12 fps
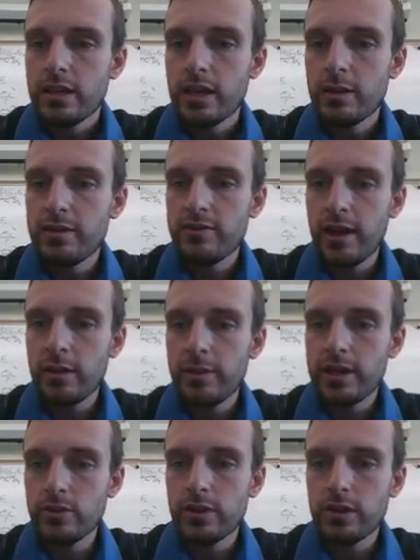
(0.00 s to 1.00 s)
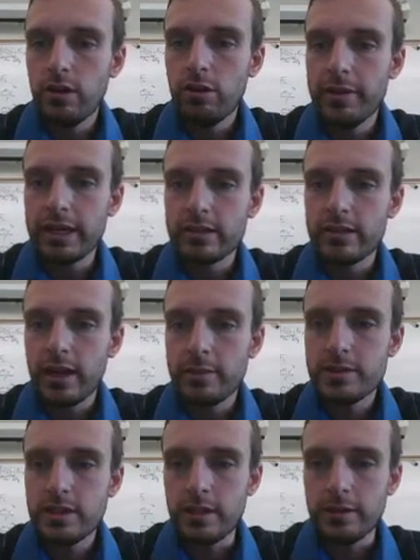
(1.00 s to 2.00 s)
can be found by doing omega
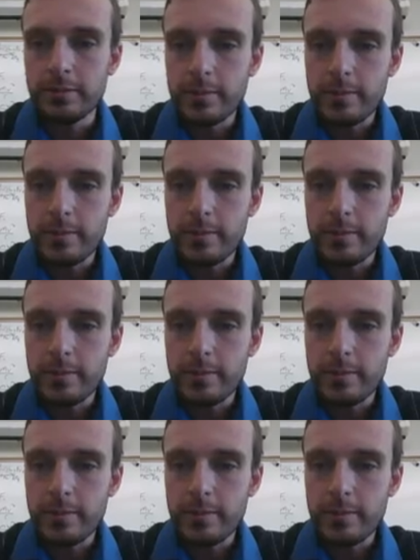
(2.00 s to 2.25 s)
times t.